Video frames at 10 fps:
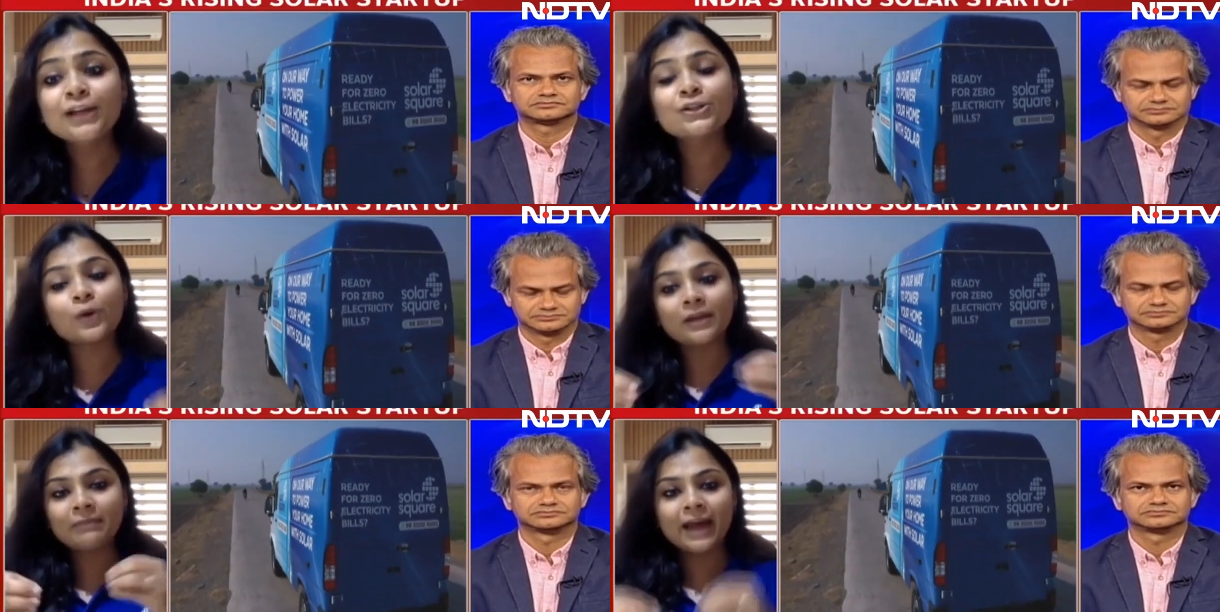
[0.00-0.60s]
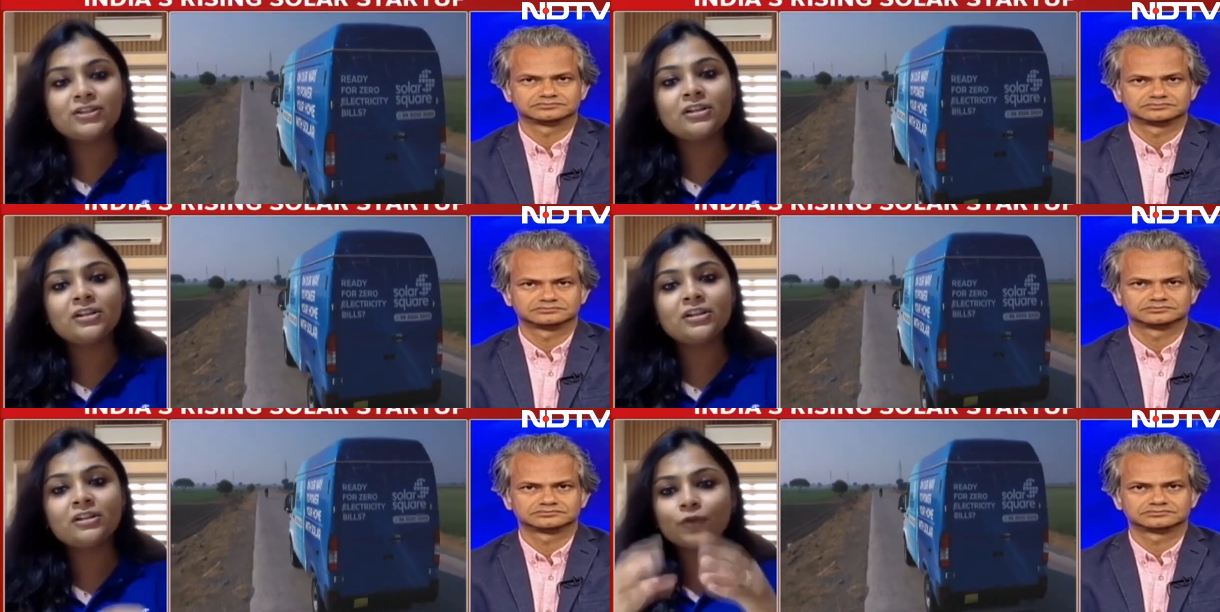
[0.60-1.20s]
Speaker 1: So
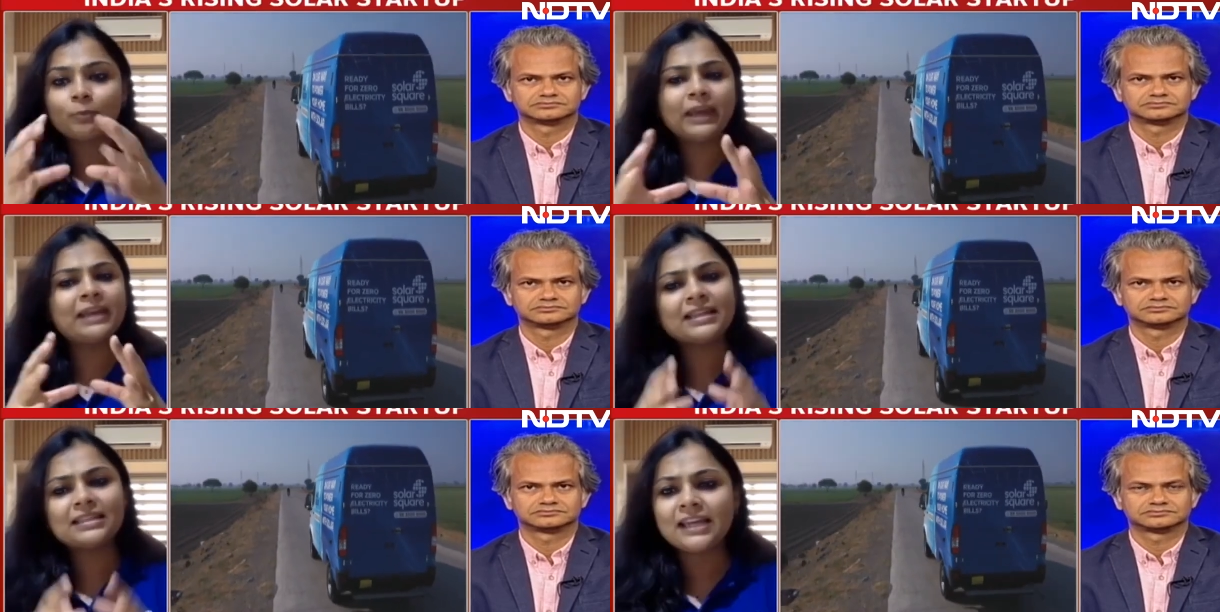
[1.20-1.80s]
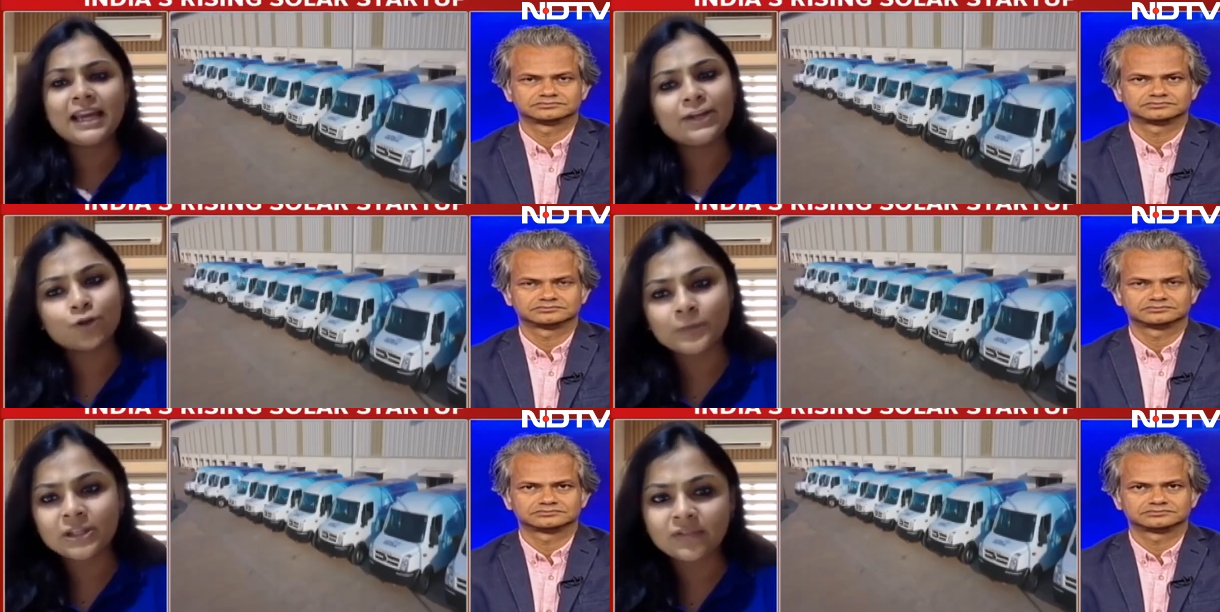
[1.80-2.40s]
imagine if you're paying, let's say,
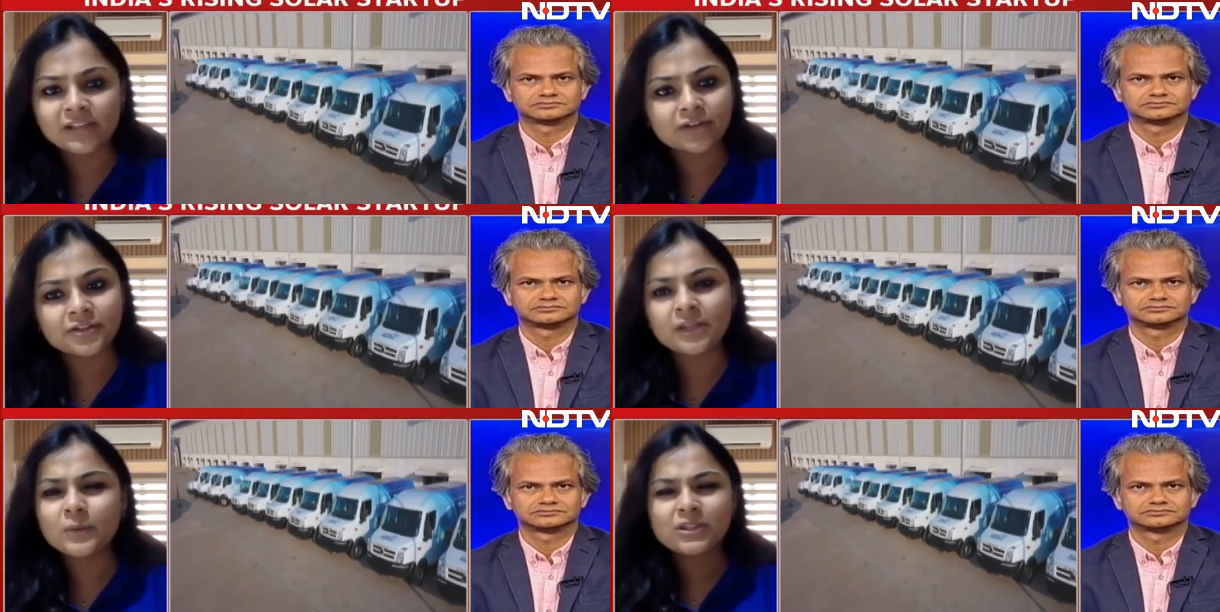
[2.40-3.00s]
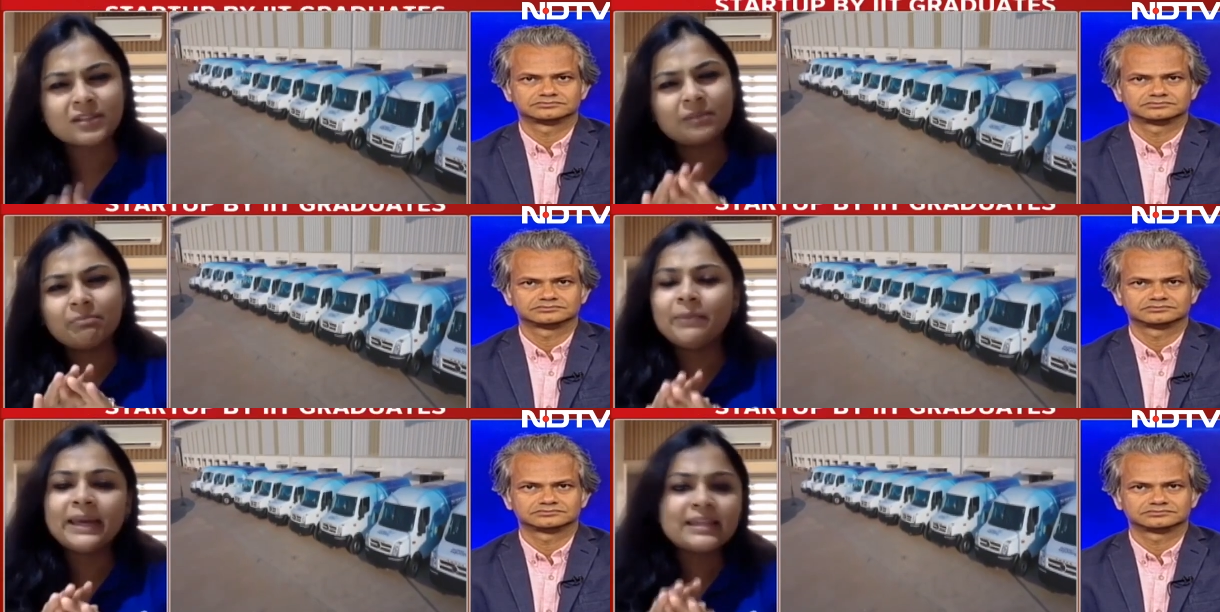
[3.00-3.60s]
8 rupees of electricity, which is the
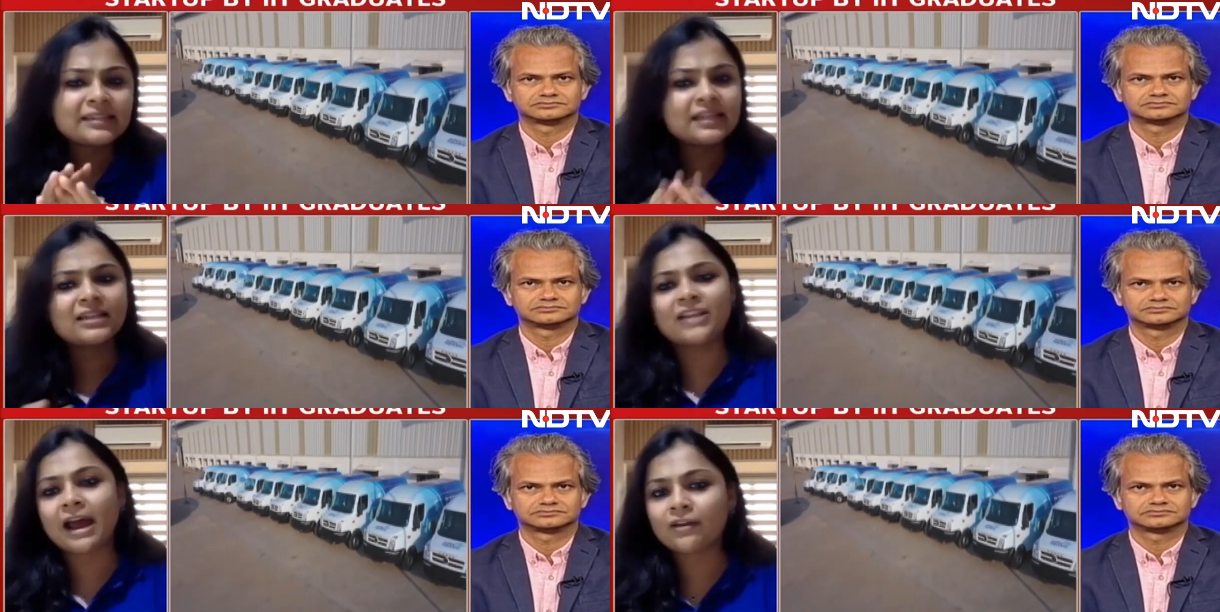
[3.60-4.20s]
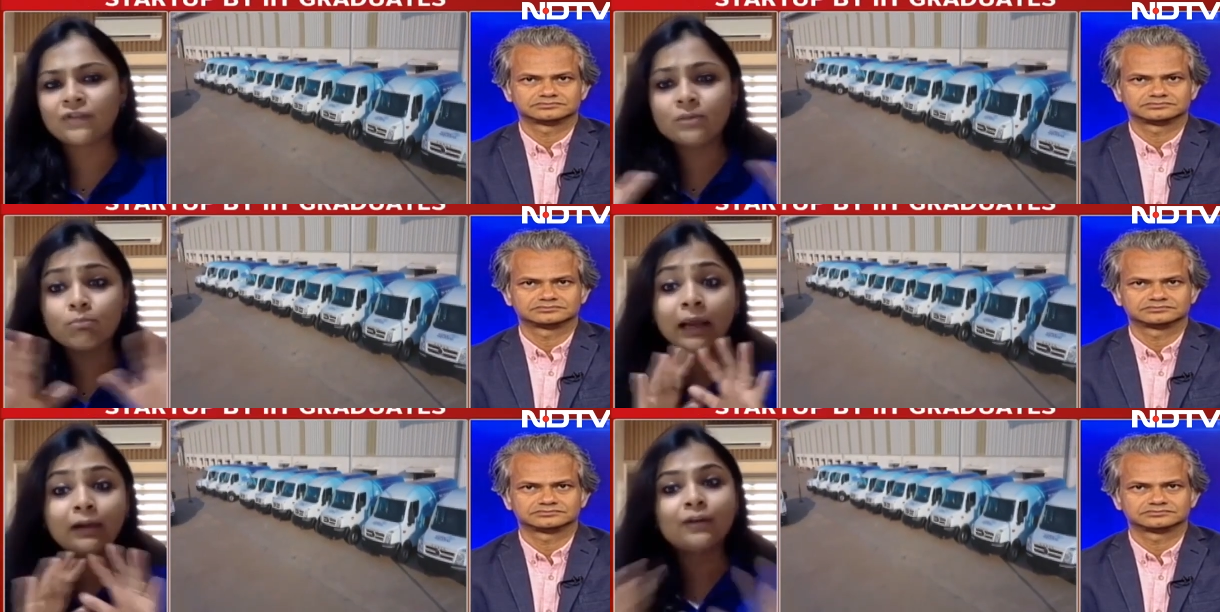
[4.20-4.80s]
basic tariff
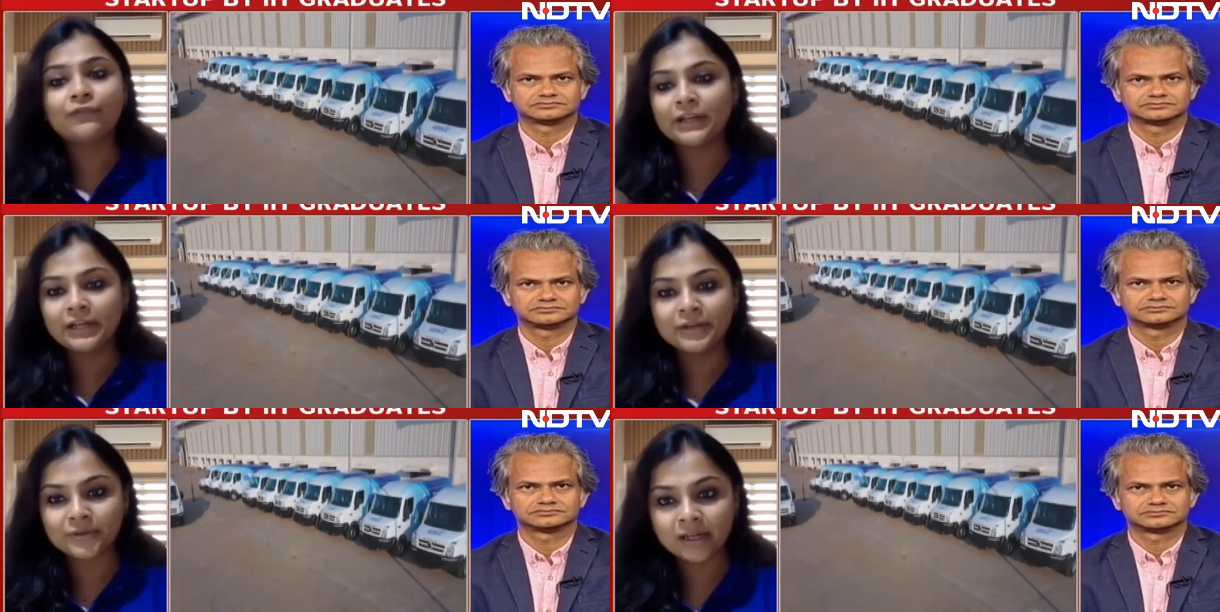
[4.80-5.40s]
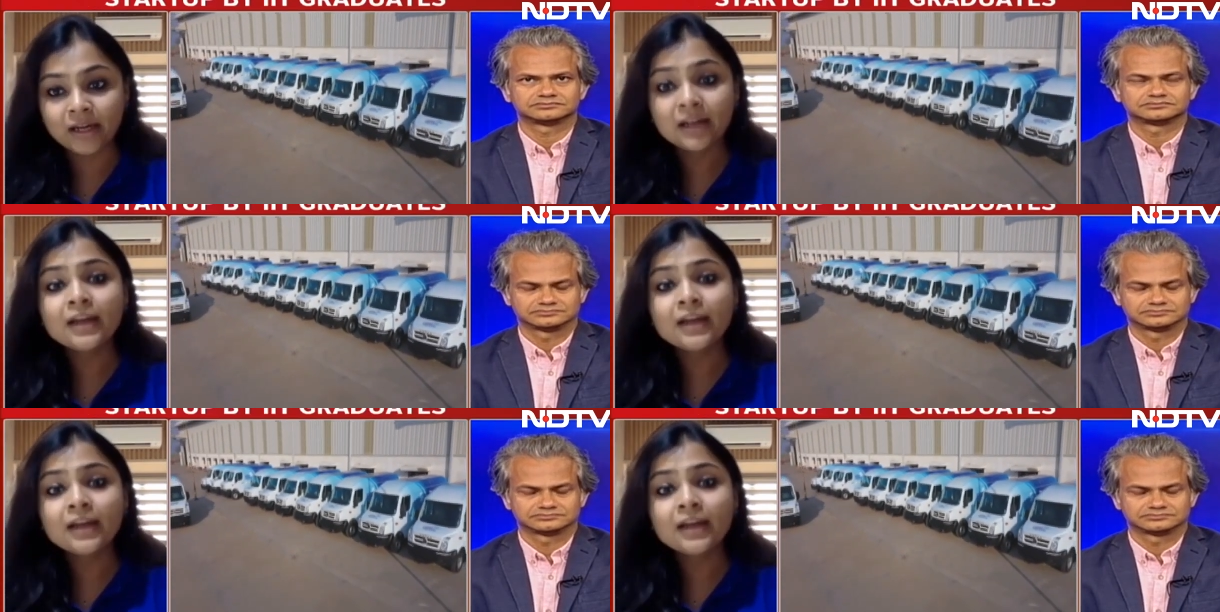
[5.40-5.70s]
in bulk of India today,